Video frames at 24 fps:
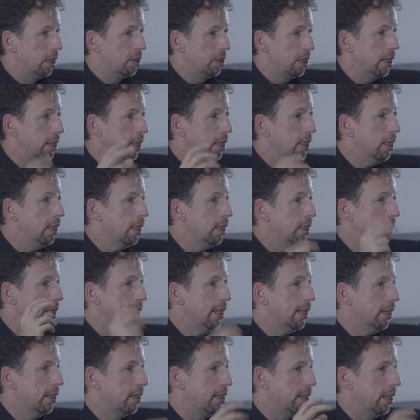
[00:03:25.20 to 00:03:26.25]
D
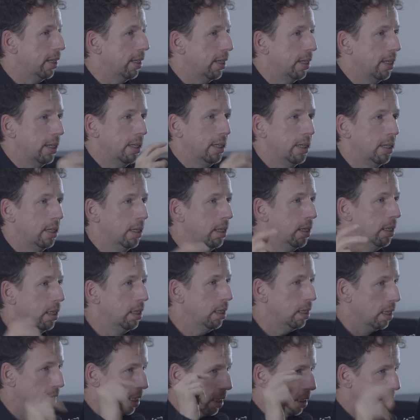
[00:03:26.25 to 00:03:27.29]
D
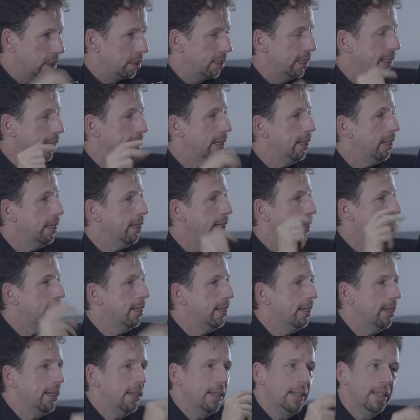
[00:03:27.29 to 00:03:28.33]
D D
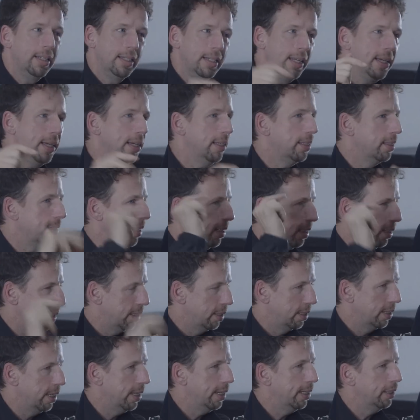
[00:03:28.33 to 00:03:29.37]
D D D
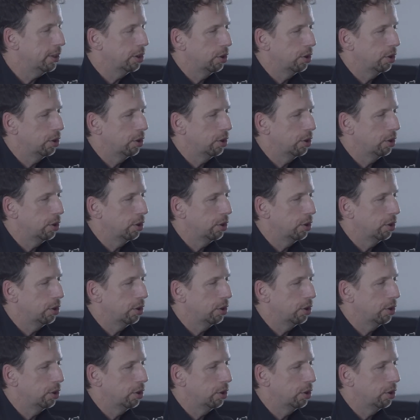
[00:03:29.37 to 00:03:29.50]
D.